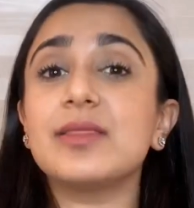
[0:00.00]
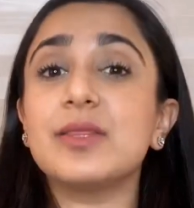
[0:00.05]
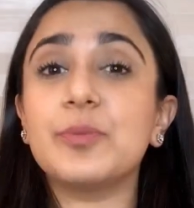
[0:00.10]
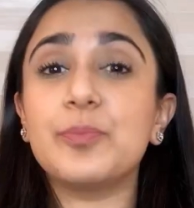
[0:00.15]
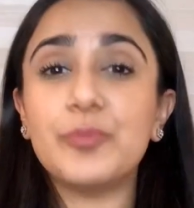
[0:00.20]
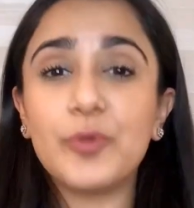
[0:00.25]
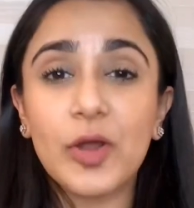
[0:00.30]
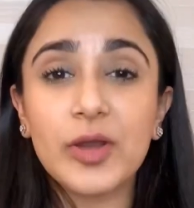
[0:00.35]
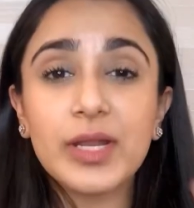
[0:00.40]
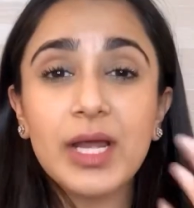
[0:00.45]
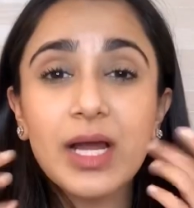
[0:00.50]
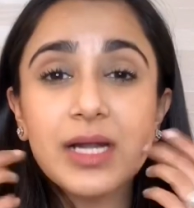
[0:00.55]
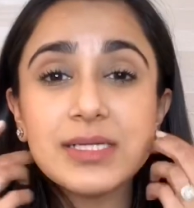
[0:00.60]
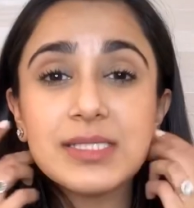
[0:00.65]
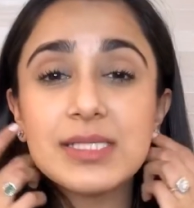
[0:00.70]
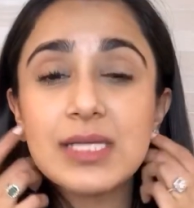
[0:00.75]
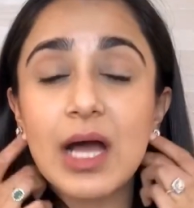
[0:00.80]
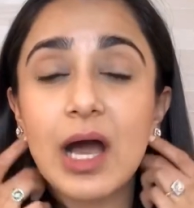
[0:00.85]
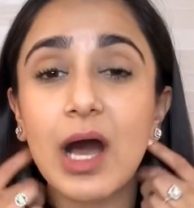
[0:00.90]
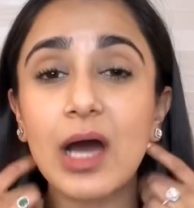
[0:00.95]
the
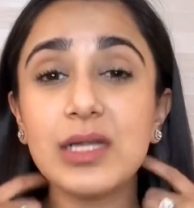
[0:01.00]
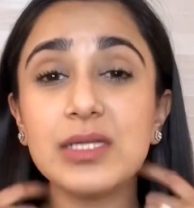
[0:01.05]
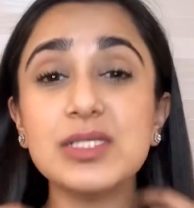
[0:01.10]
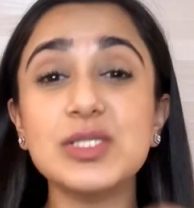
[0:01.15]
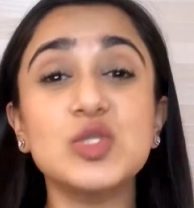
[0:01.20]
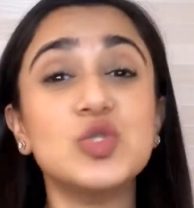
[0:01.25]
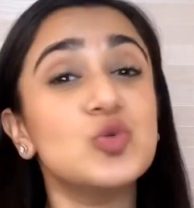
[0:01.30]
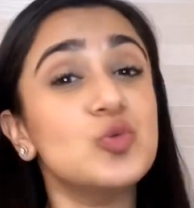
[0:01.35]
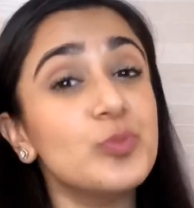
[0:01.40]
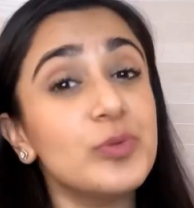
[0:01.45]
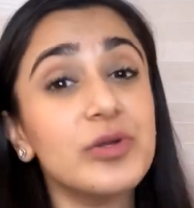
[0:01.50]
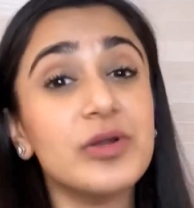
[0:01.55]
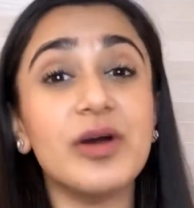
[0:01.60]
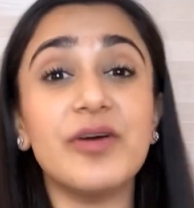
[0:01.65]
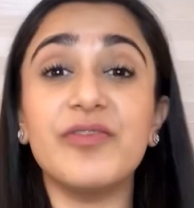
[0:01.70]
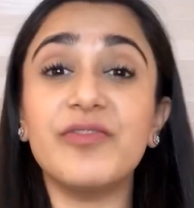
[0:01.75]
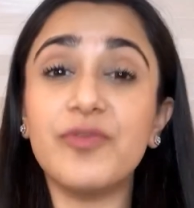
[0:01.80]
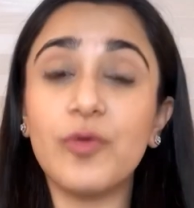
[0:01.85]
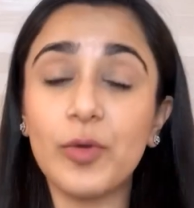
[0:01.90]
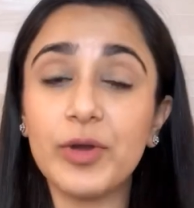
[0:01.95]
products are super
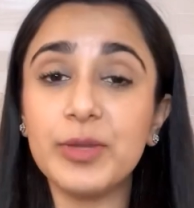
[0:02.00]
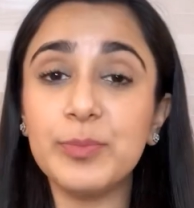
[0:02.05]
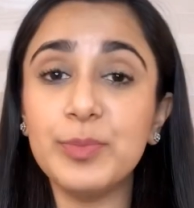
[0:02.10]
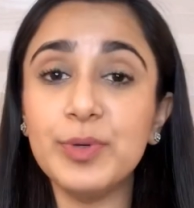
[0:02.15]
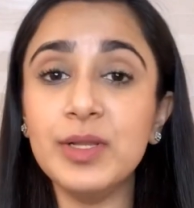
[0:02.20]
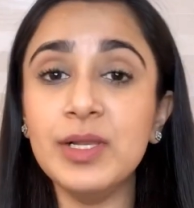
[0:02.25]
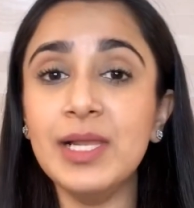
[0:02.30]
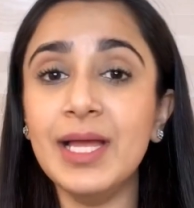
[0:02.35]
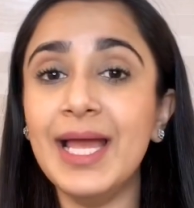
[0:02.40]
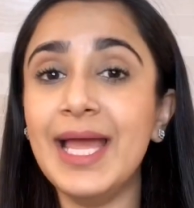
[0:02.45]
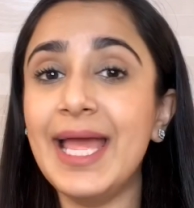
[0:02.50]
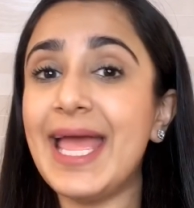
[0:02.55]
affordable